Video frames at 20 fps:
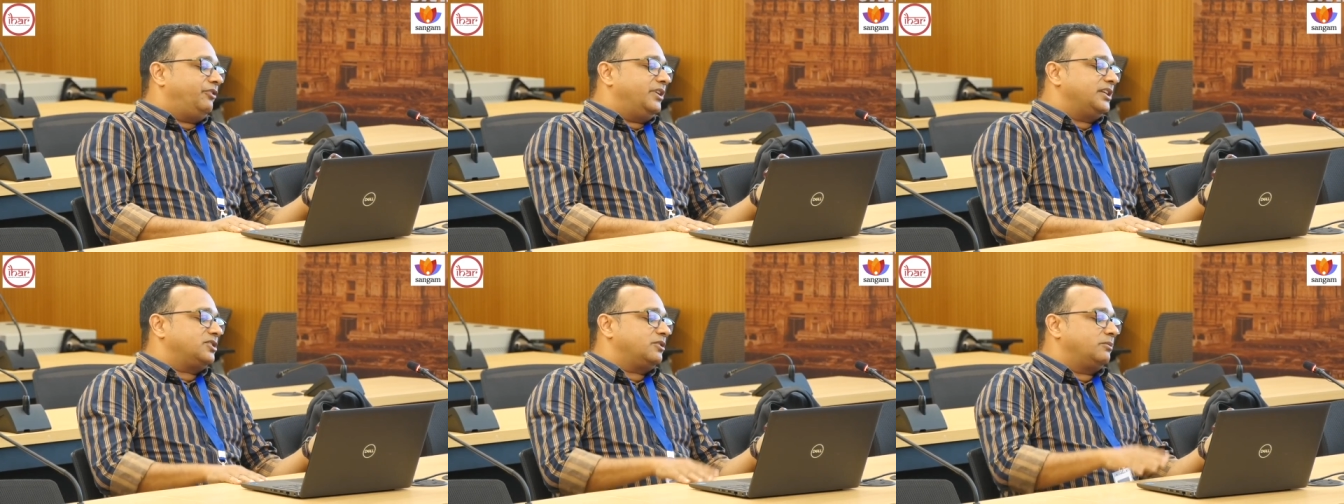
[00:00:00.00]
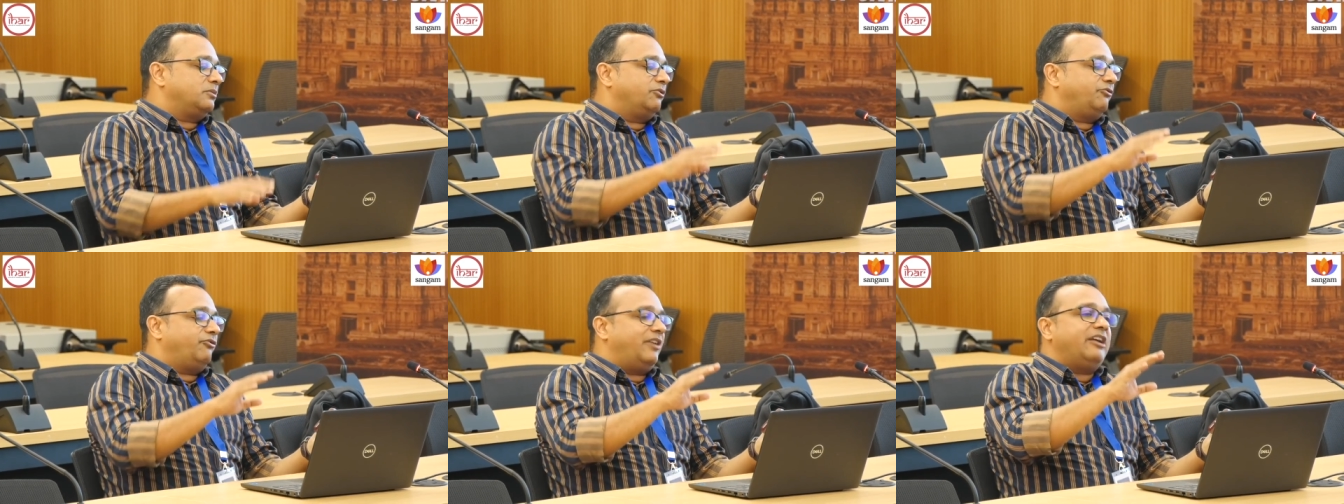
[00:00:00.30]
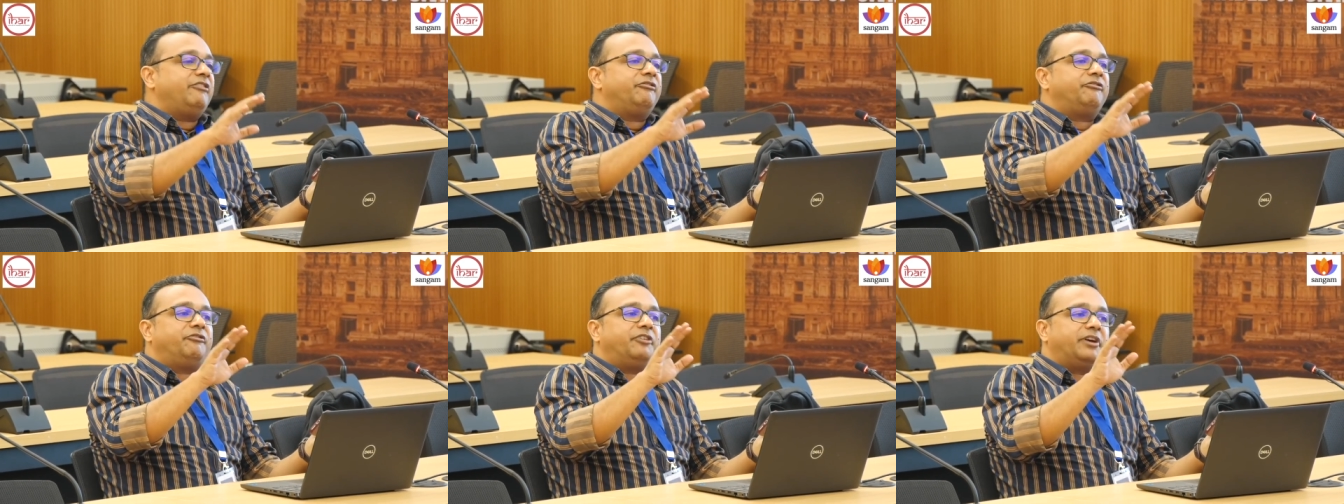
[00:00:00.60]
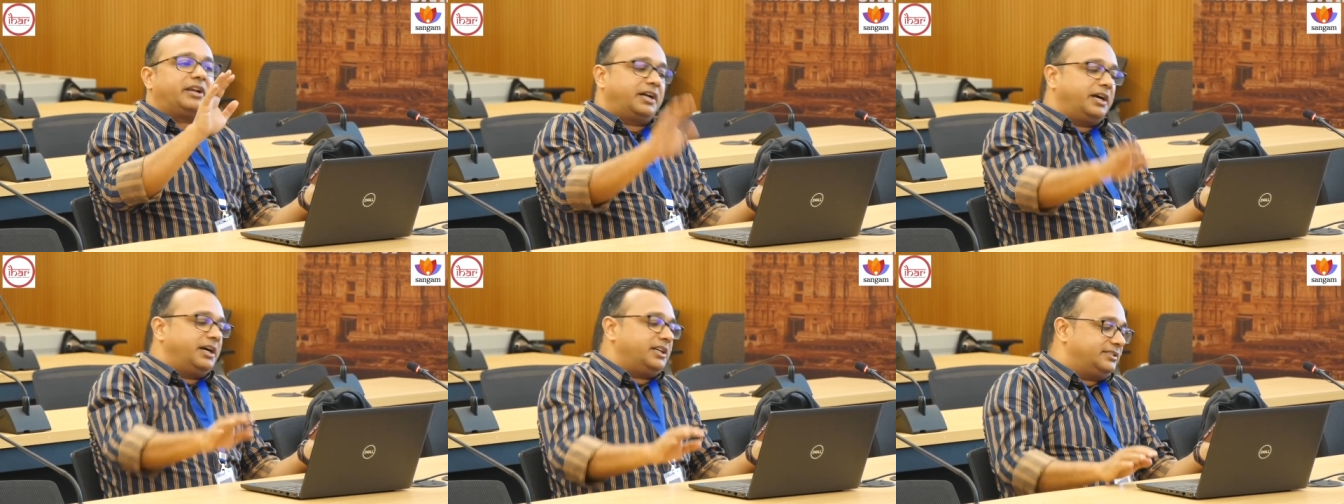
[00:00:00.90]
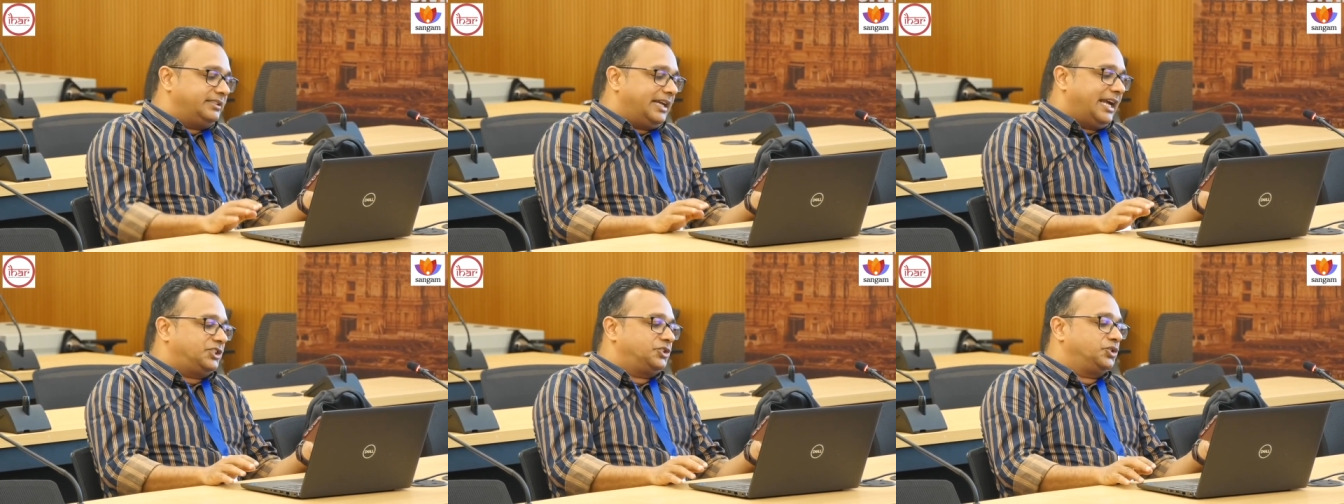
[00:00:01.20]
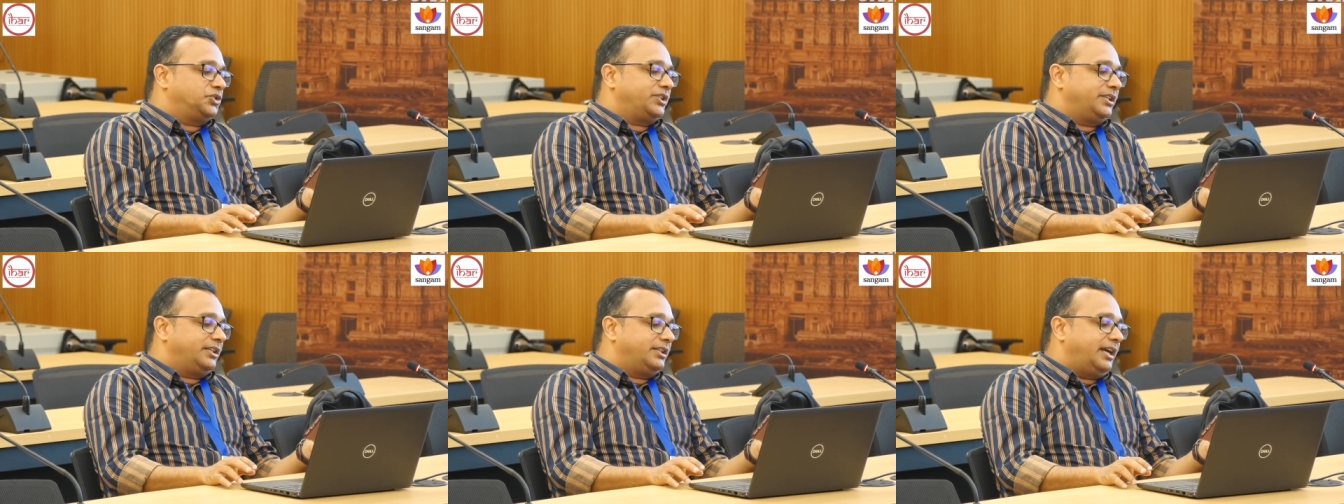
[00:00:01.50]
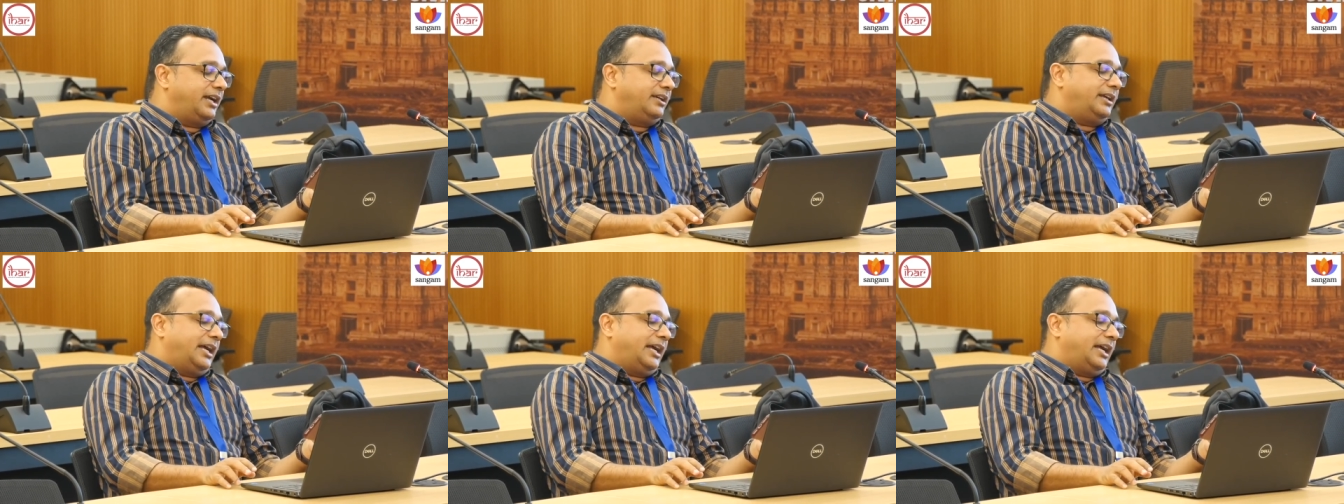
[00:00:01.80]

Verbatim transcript: first of the five vargas associated